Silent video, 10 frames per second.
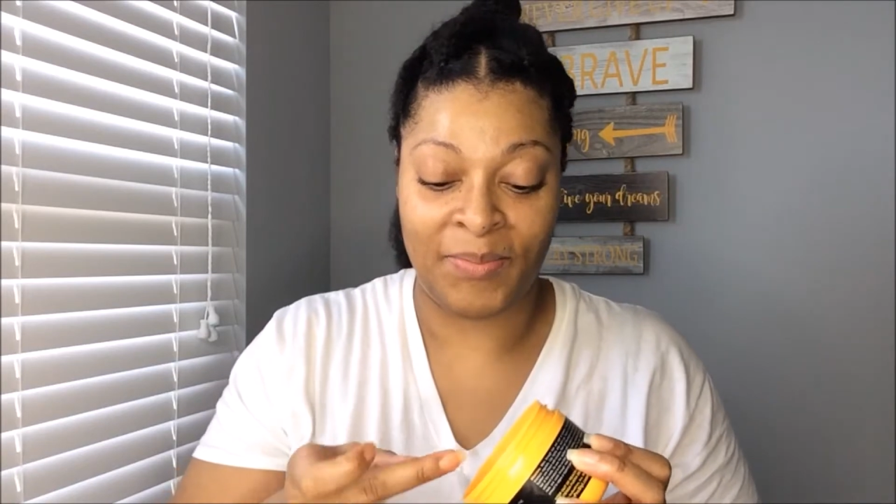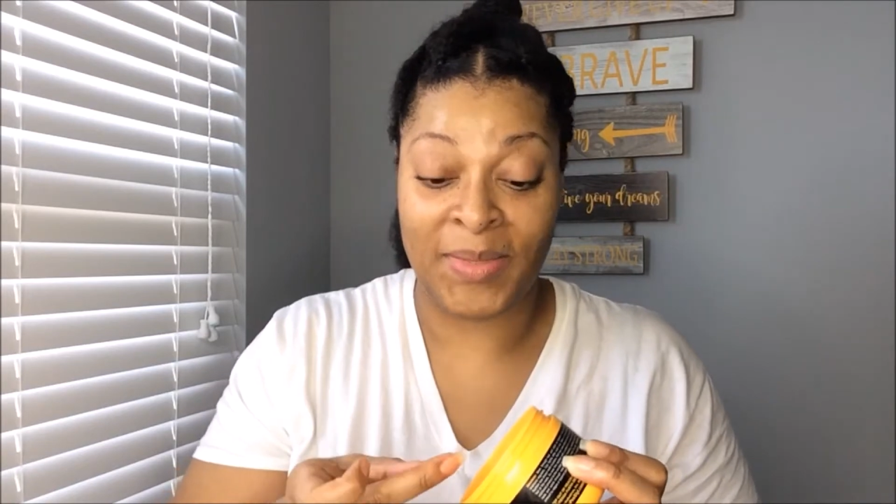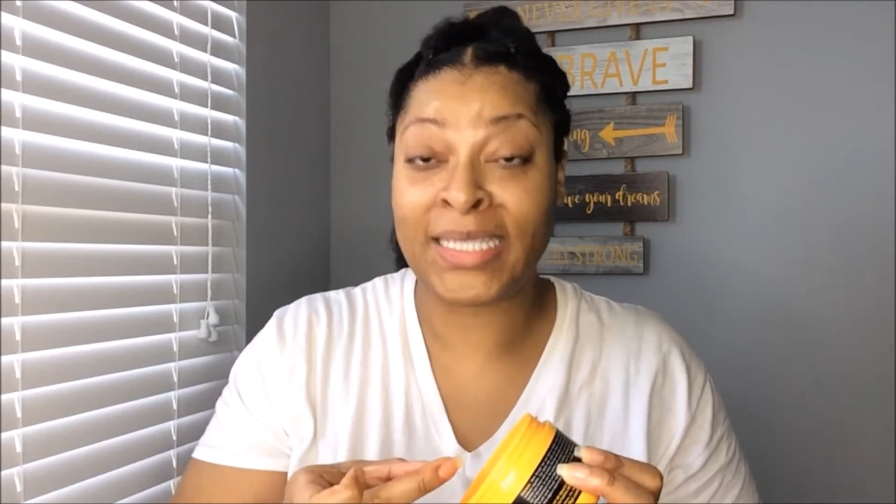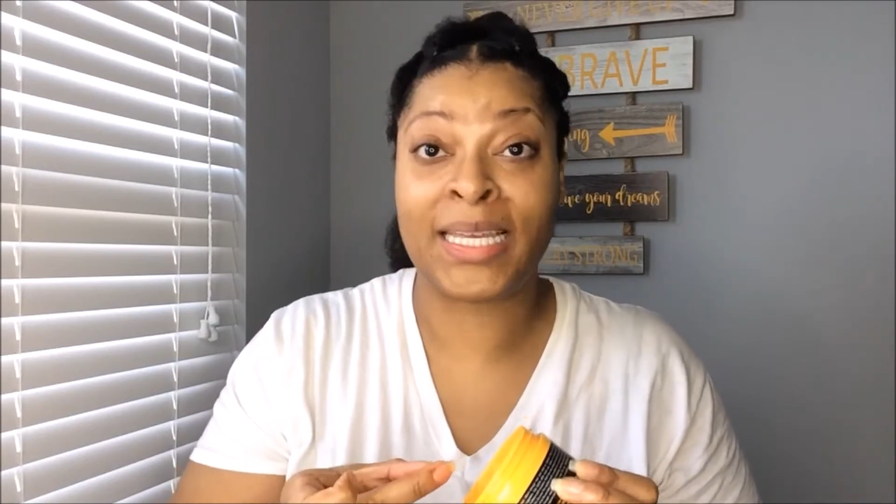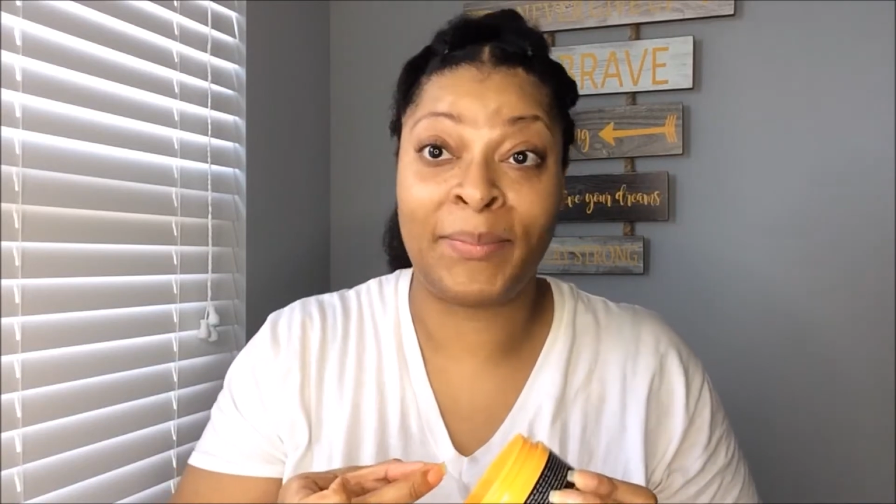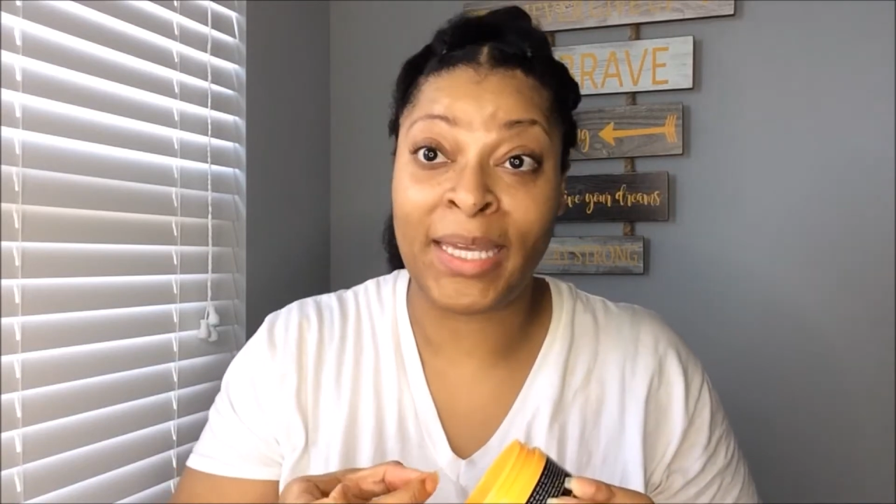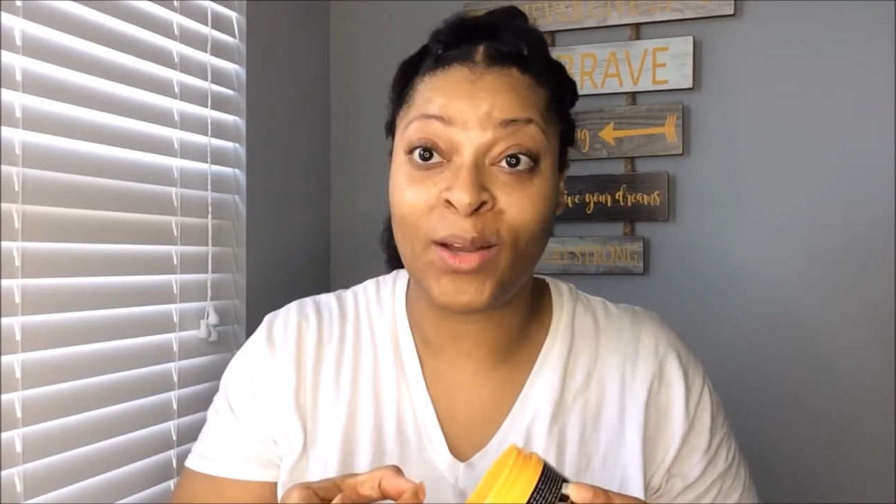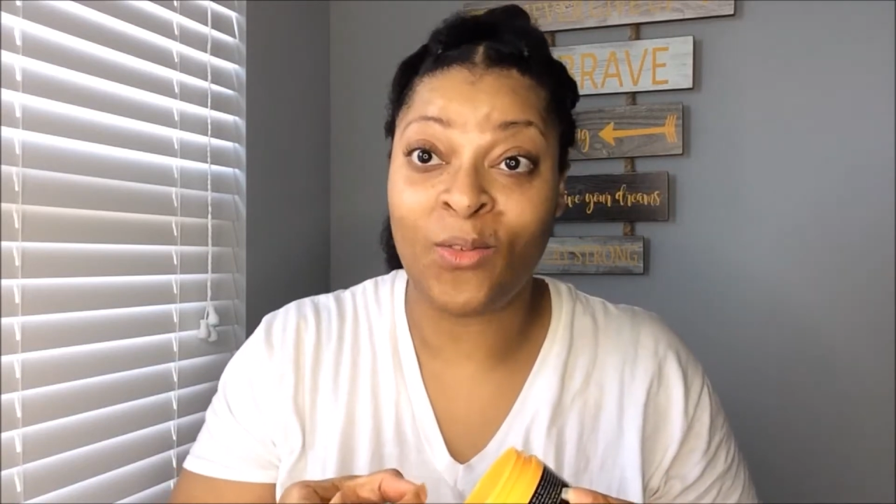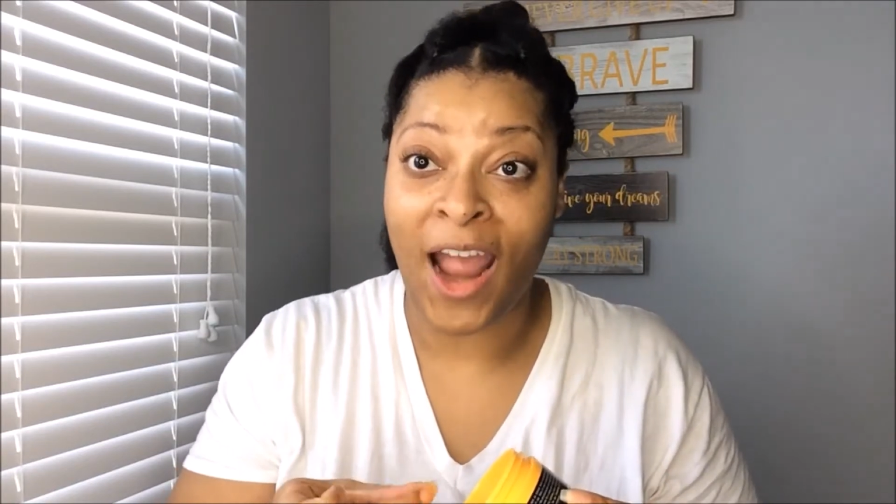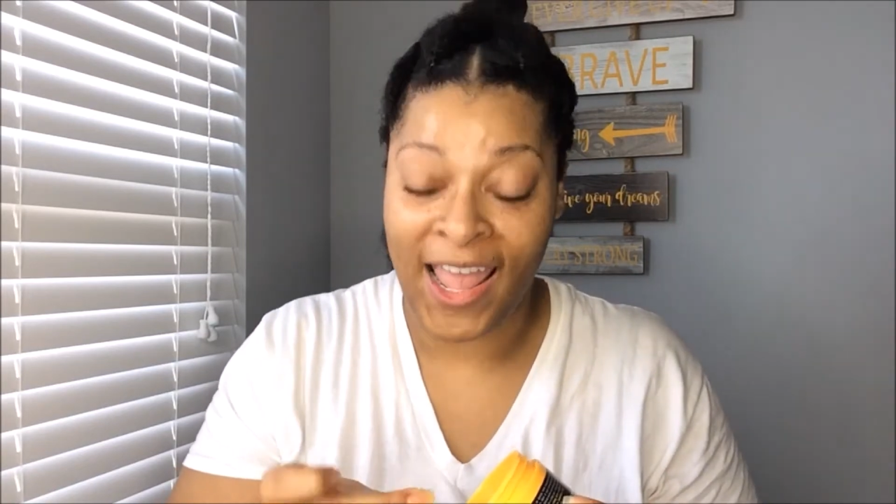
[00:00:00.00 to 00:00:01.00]
Miss
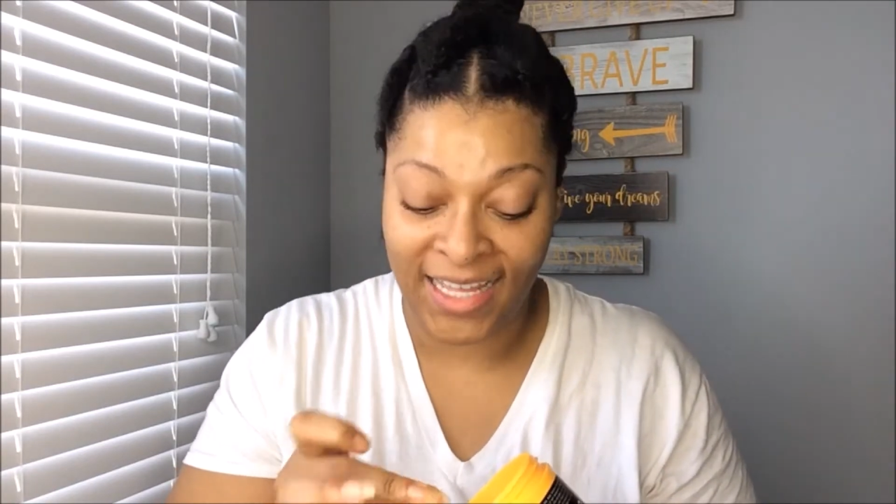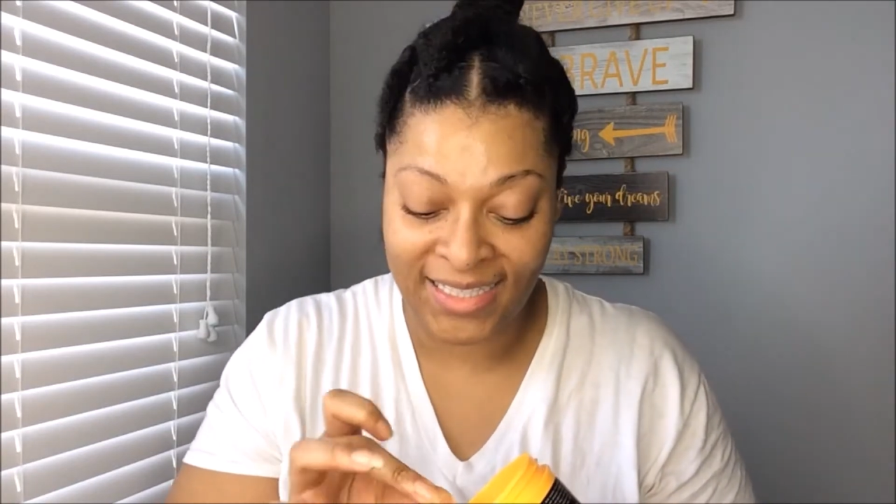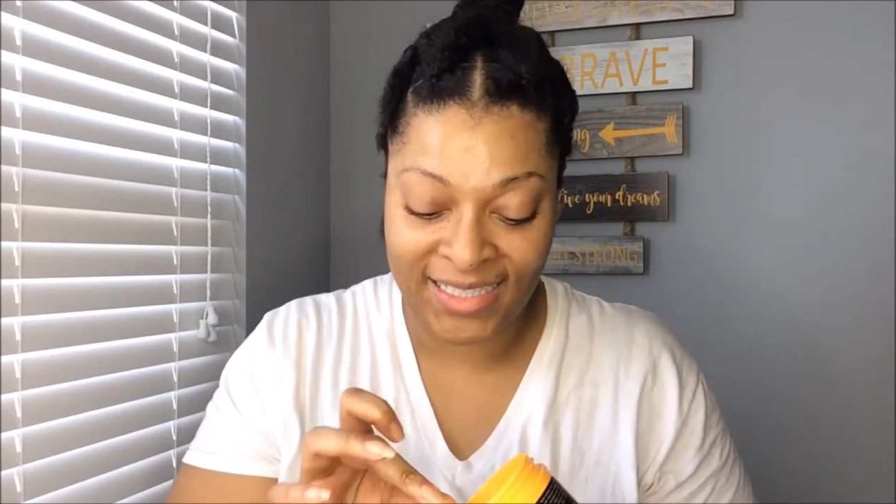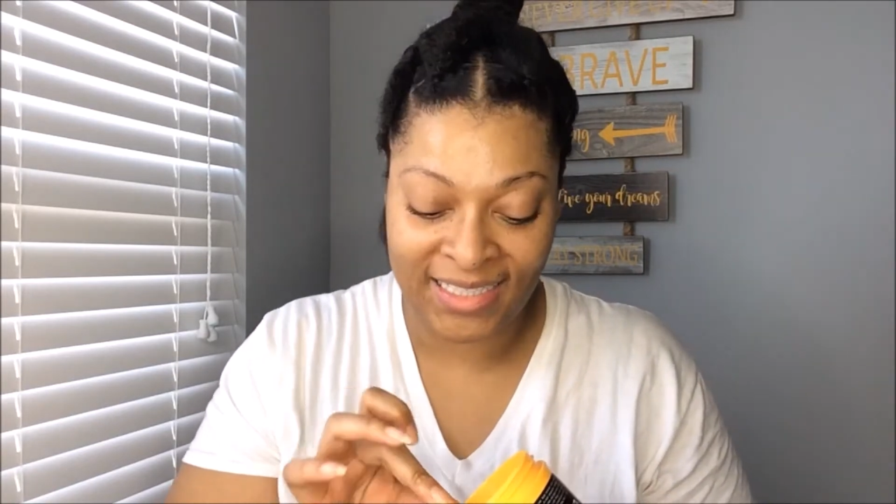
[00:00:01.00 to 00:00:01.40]
Camille Wright.